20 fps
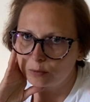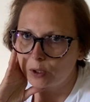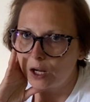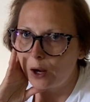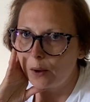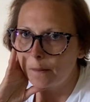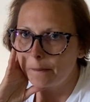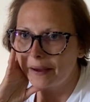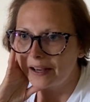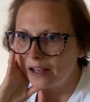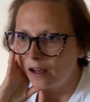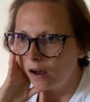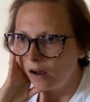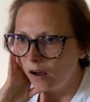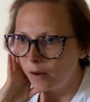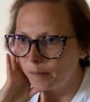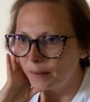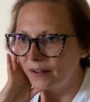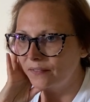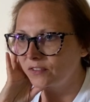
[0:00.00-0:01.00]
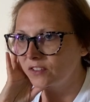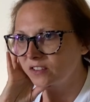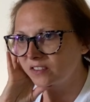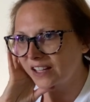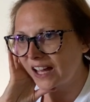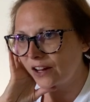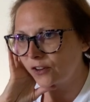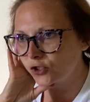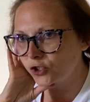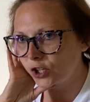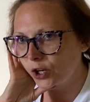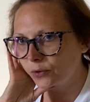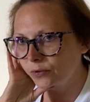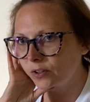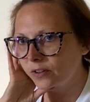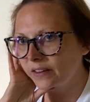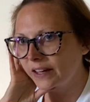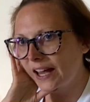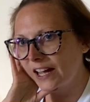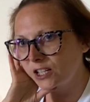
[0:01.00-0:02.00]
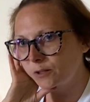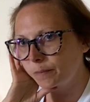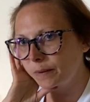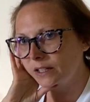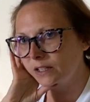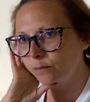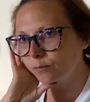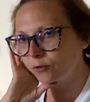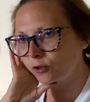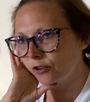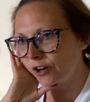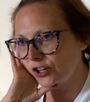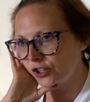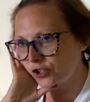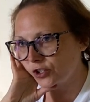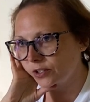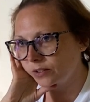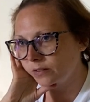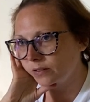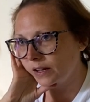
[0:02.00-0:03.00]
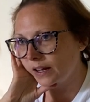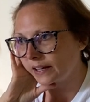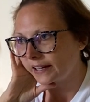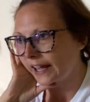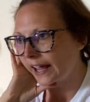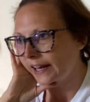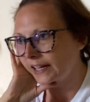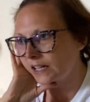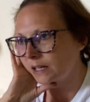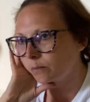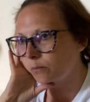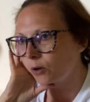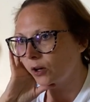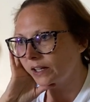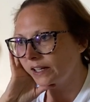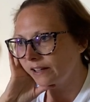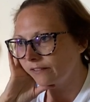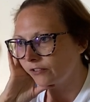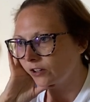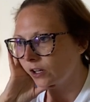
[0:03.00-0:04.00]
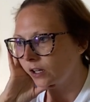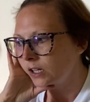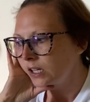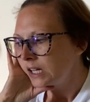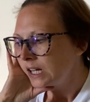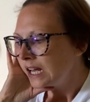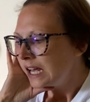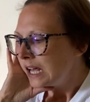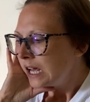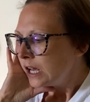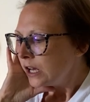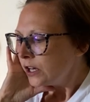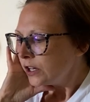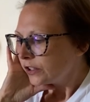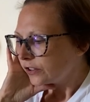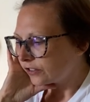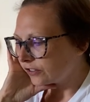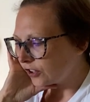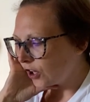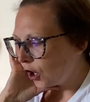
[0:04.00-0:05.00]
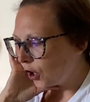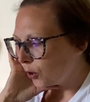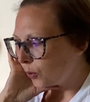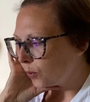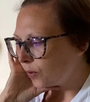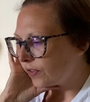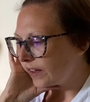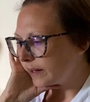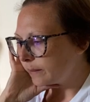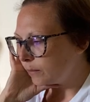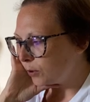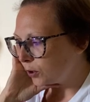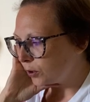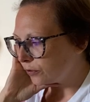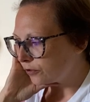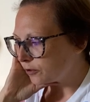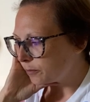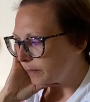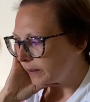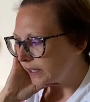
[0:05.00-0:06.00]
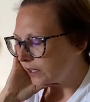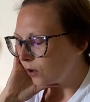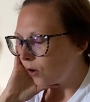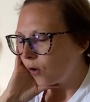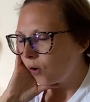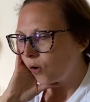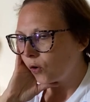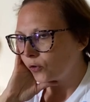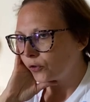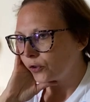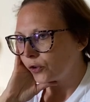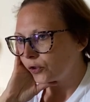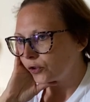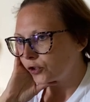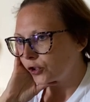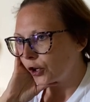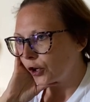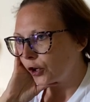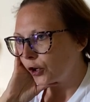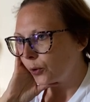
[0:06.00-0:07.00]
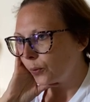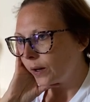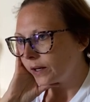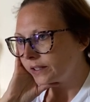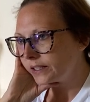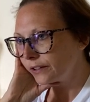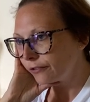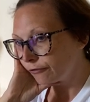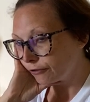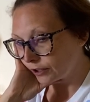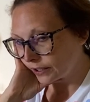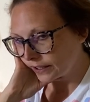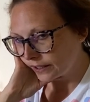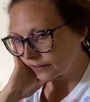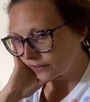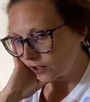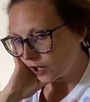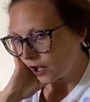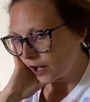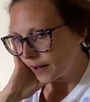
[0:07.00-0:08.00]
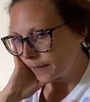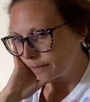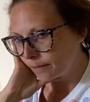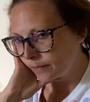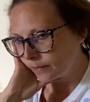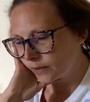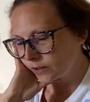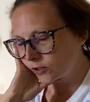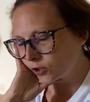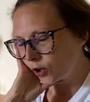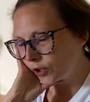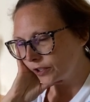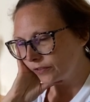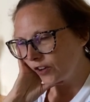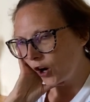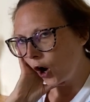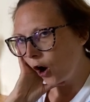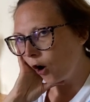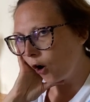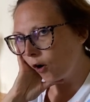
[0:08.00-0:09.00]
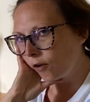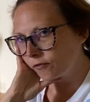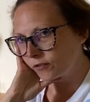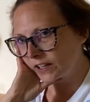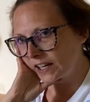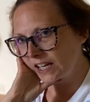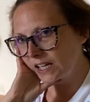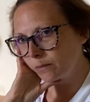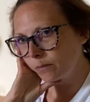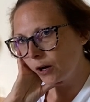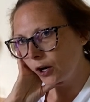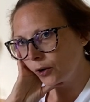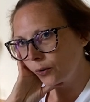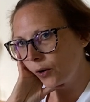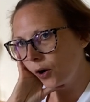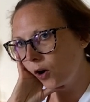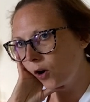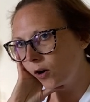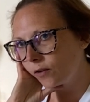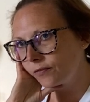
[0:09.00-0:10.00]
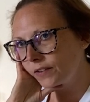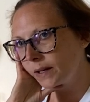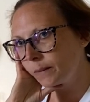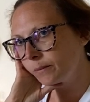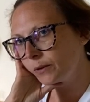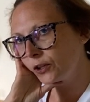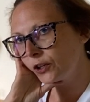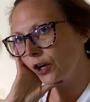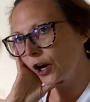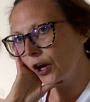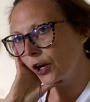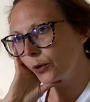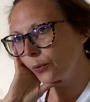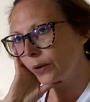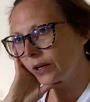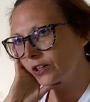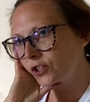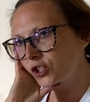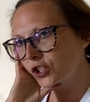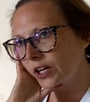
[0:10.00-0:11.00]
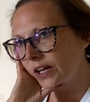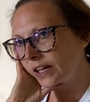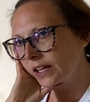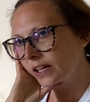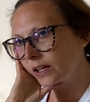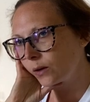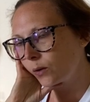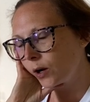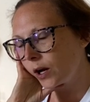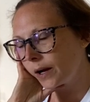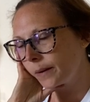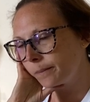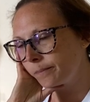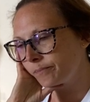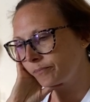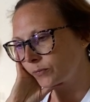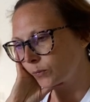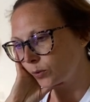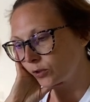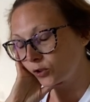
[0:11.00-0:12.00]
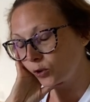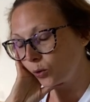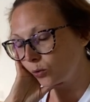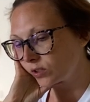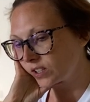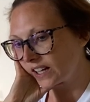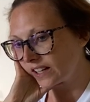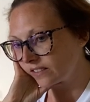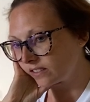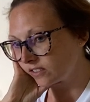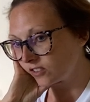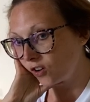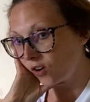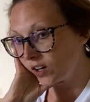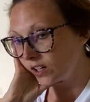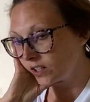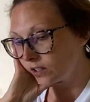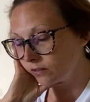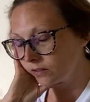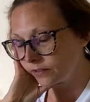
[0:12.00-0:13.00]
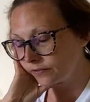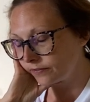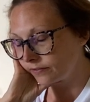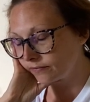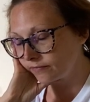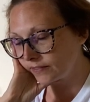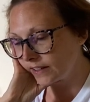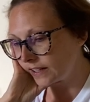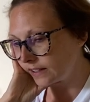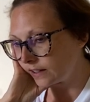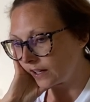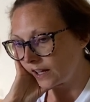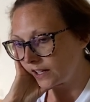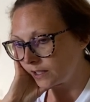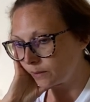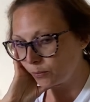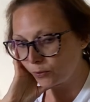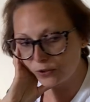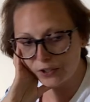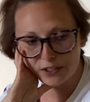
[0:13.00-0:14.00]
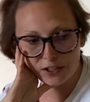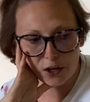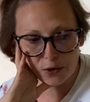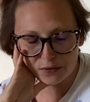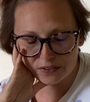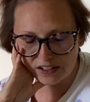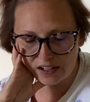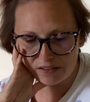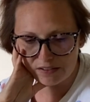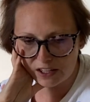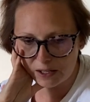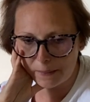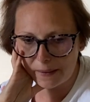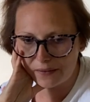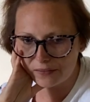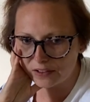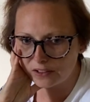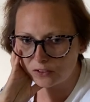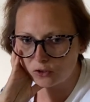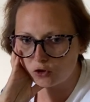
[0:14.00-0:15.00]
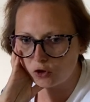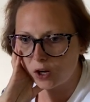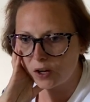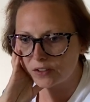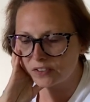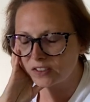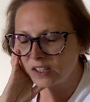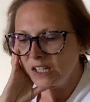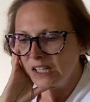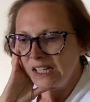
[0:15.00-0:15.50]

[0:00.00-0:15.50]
were going back up, and the scan showed that there had been progression again in my liver. So they moved me on to a different um, kind of a half chemo, half immuno, which it um, was called Kadcyla, if anybody knows anything about these drugs.